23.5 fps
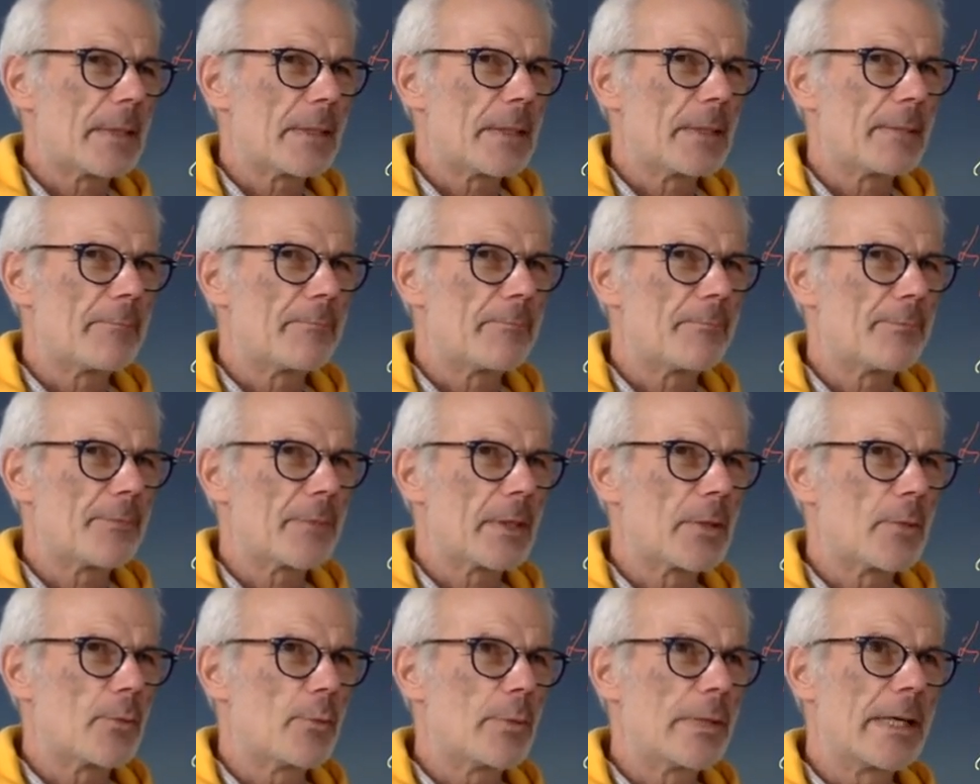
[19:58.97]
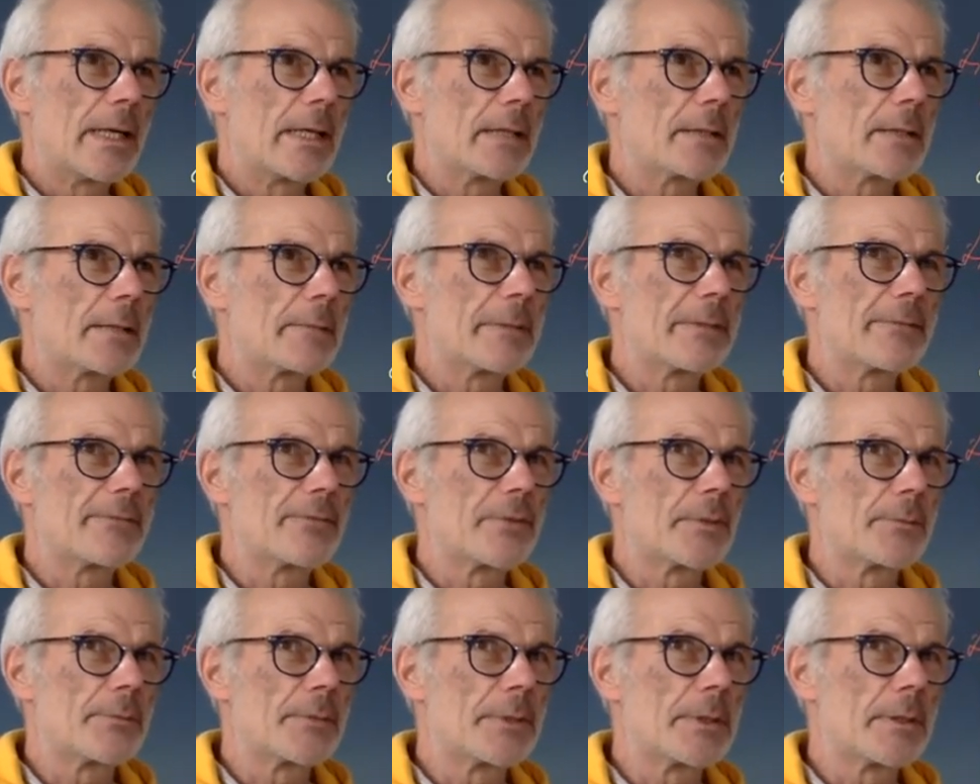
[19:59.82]
and we are coming
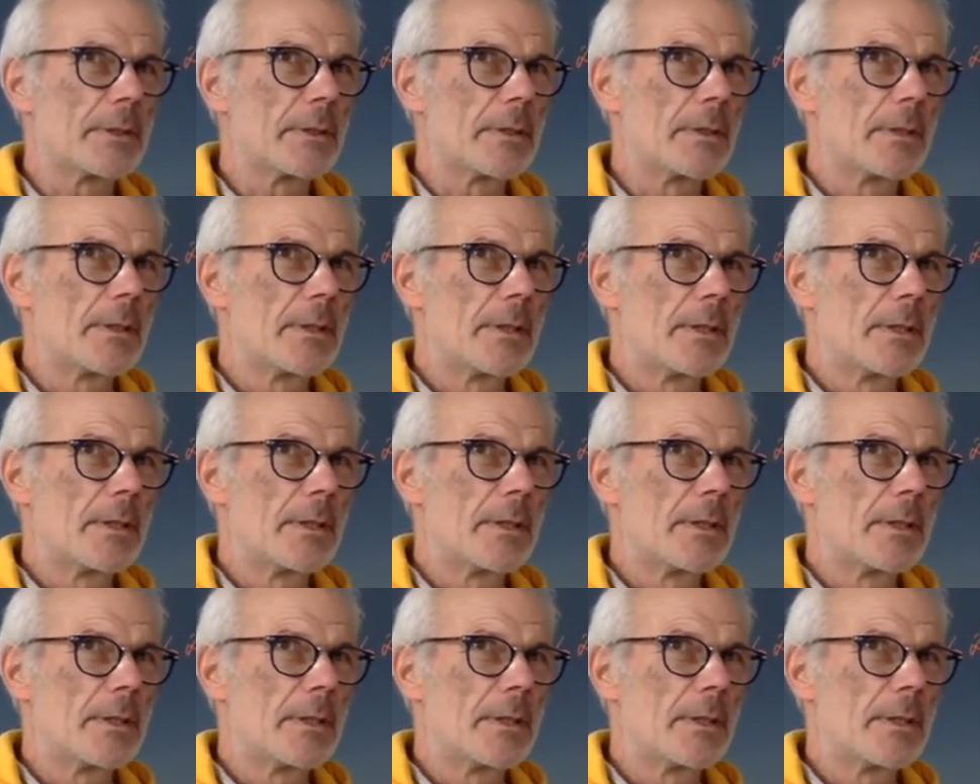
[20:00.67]
from the